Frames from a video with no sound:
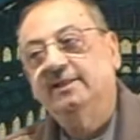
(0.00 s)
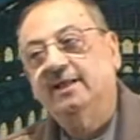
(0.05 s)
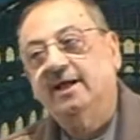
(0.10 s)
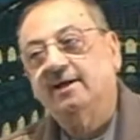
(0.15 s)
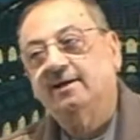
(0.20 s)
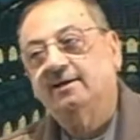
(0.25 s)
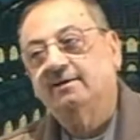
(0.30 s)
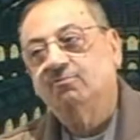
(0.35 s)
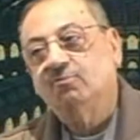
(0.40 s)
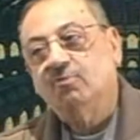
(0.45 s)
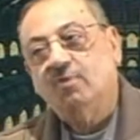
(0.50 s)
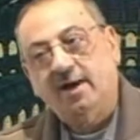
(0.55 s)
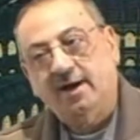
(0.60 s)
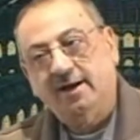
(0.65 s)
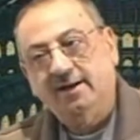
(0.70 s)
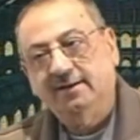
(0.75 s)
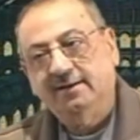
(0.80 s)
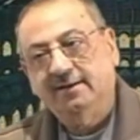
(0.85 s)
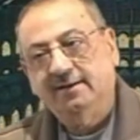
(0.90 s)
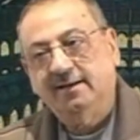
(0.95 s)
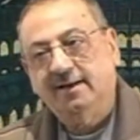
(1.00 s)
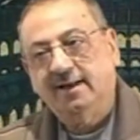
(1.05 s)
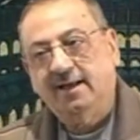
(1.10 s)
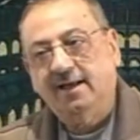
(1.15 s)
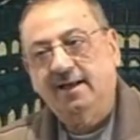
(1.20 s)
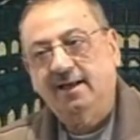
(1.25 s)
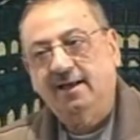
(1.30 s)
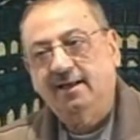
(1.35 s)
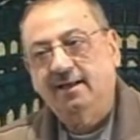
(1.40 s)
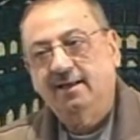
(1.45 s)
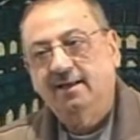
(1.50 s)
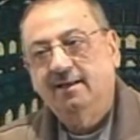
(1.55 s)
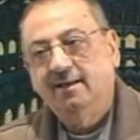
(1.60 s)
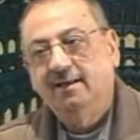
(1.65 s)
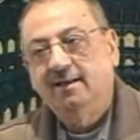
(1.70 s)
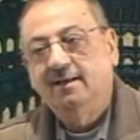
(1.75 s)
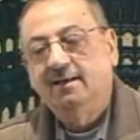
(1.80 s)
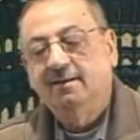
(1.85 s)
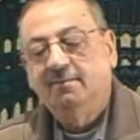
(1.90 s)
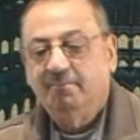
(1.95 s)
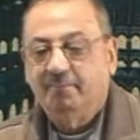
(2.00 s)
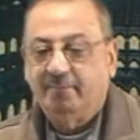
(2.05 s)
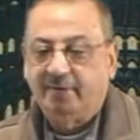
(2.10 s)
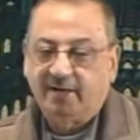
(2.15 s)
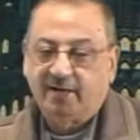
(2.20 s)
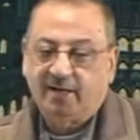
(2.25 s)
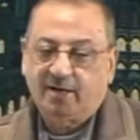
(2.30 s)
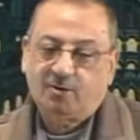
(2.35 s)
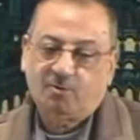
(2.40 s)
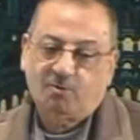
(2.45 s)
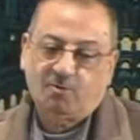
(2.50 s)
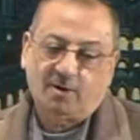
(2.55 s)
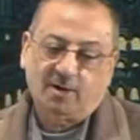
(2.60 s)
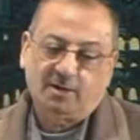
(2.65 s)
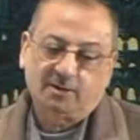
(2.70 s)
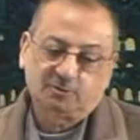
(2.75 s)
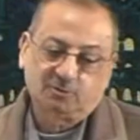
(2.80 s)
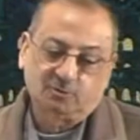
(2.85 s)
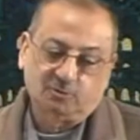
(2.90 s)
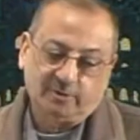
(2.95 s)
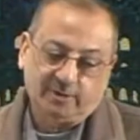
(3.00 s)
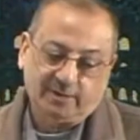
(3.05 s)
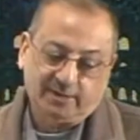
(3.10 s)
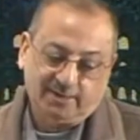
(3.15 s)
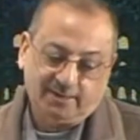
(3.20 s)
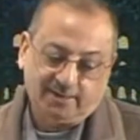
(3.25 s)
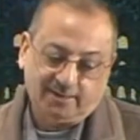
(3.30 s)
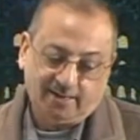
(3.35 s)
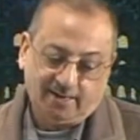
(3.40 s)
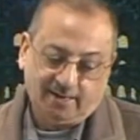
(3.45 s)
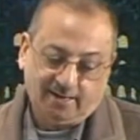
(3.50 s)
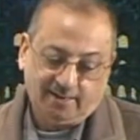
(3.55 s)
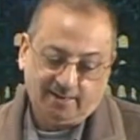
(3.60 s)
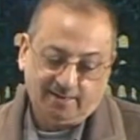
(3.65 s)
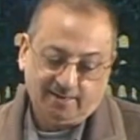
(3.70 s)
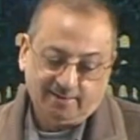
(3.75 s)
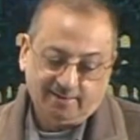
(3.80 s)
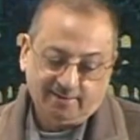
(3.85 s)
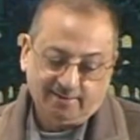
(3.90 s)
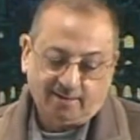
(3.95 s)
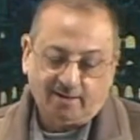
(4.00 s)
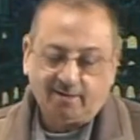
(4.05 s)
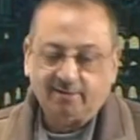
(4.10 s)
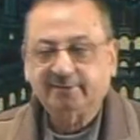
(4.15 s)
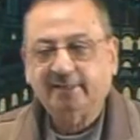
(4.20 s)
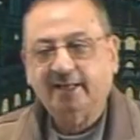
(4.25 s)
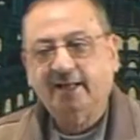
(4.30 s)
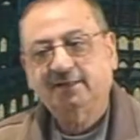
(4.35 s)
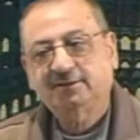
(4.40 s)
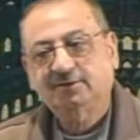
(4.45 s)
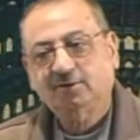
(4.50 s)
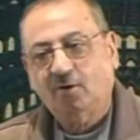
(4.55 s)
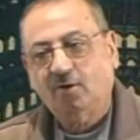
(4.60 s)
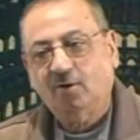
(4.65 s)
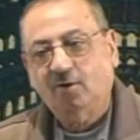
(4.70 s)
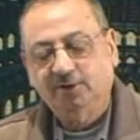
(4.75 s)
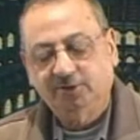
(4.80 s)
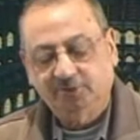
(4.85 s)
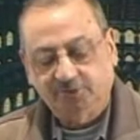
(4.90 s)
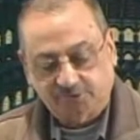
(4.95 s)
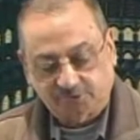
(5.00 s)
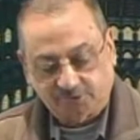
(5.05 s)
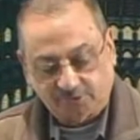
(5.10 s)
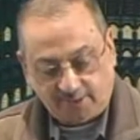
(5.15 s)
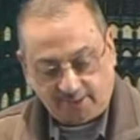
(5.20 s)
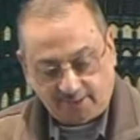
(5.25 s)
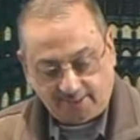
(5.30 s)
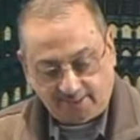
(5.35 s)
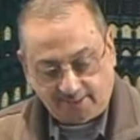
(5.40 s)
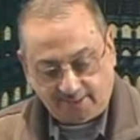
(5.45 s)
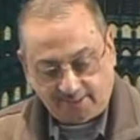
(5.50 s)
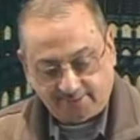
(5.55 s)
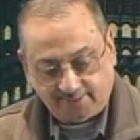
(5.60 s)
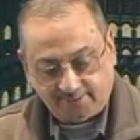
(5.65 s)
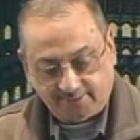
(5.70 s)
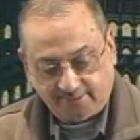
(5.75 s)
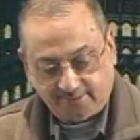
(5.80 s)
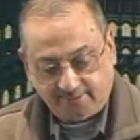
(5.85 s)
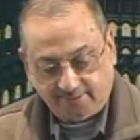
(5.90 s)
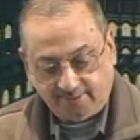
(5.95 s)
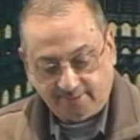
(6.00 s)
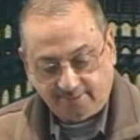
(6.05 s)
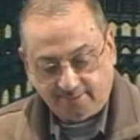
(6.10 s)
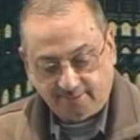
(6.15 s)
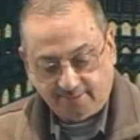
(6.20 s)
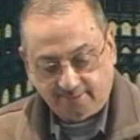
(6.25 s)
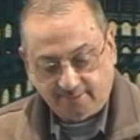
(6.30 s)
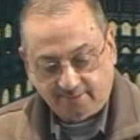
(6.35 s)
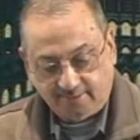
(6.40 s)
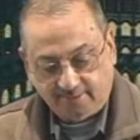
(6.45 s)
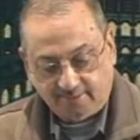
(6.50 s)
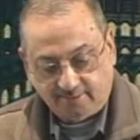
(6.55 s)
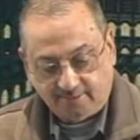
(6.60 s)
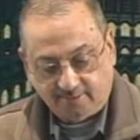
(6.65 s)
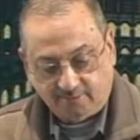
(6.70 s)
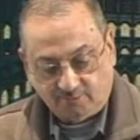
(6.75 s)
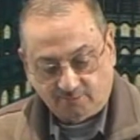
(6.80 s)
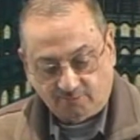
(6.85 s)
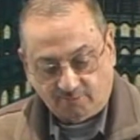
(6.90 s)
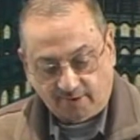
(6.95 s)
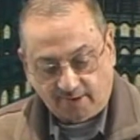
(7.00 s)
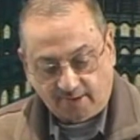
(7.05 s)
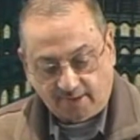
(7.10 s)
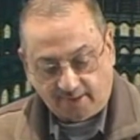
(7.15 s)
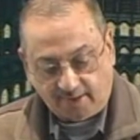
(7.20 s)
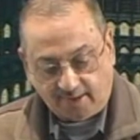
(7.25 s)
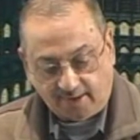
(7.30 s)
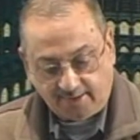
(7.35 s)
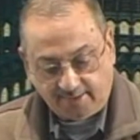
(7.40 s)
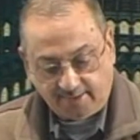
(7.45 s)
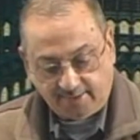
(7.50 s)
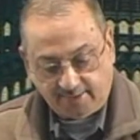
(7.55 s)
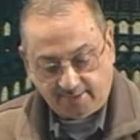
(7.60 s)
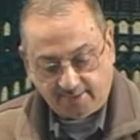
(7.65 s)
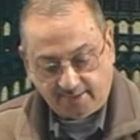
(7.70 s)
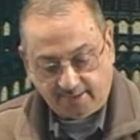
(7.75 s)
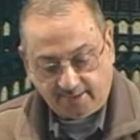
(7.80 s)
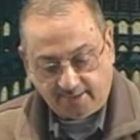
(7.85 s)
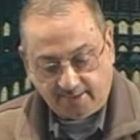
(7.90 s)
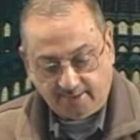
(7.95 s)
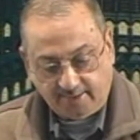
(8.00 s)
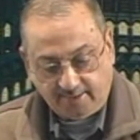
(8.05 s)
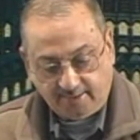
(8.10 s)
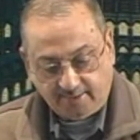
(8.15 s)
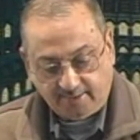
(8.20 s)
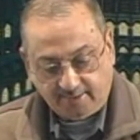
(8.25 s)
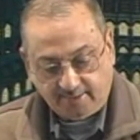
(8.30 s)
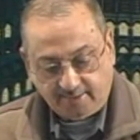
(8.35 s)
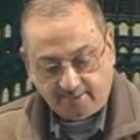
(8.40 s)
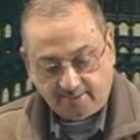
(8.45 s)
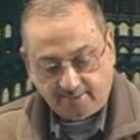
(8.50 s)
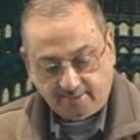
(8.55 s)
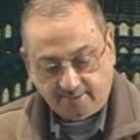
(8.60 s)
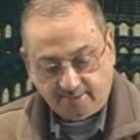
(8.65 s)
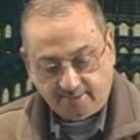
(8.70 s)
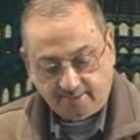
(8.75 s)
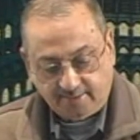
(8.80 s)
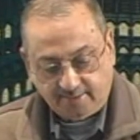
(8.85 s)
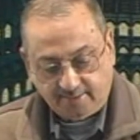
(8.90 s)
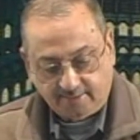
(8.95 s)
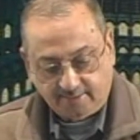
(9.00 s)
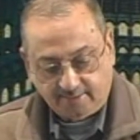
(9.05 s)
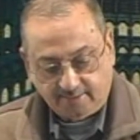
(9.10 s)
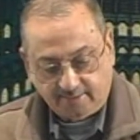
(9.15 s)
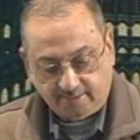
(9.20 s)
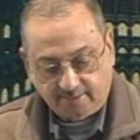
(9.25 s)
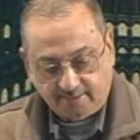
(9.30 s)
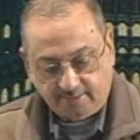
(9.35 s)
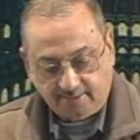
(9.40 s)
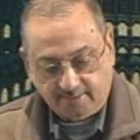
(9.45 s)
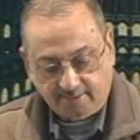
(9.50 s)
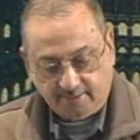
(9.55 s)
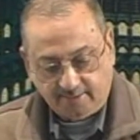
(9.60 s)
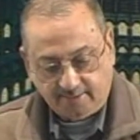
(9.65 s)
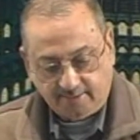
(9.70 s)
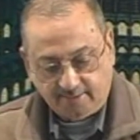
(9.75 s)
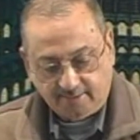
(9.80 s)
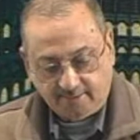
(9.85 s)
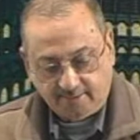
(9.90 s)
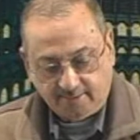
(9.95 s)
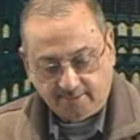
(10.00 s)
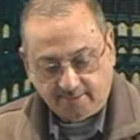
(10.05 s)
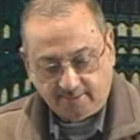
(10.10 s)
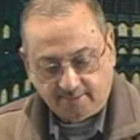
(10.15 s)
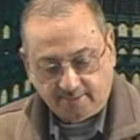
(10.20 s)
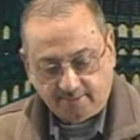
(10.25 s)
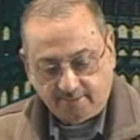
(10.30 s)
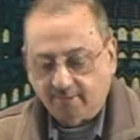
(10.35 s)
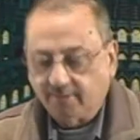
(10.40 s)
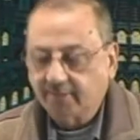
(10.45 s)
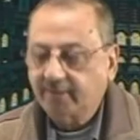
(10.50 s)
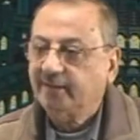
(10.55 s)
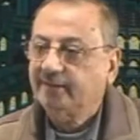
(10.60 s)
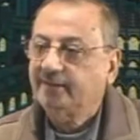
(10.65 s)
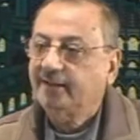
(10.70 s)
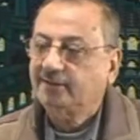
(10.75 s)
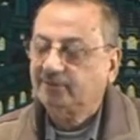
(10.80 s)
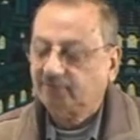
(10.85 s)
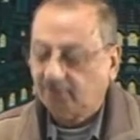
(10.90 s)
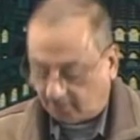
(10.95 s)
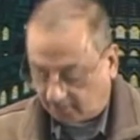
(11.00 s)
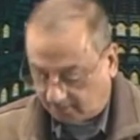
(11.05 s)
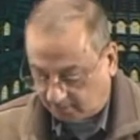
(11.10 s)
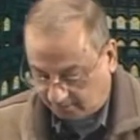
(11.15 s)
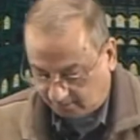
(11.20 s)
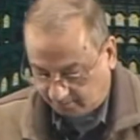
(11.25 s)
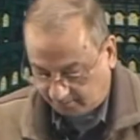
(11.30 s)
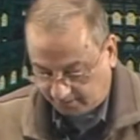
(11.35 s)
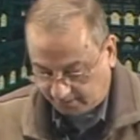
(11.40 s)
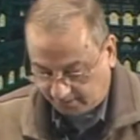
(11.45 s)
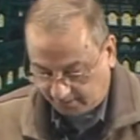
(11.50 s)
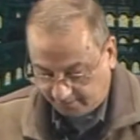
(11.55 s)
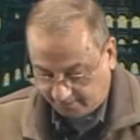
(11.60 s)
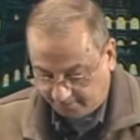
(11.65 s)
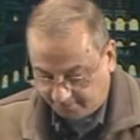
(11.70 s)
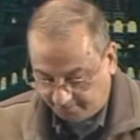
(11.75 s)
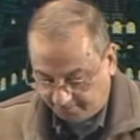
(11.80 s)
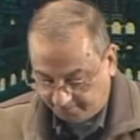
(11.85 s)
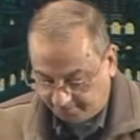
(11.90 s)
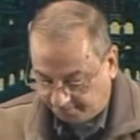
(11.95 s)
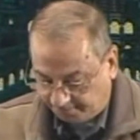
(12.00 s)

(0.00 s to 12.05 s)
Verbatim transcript: Only that. Wa anna min akhwatu inna. That's all you should highlight. Huh? Wa anna. Huh? Okay, that's all, brother.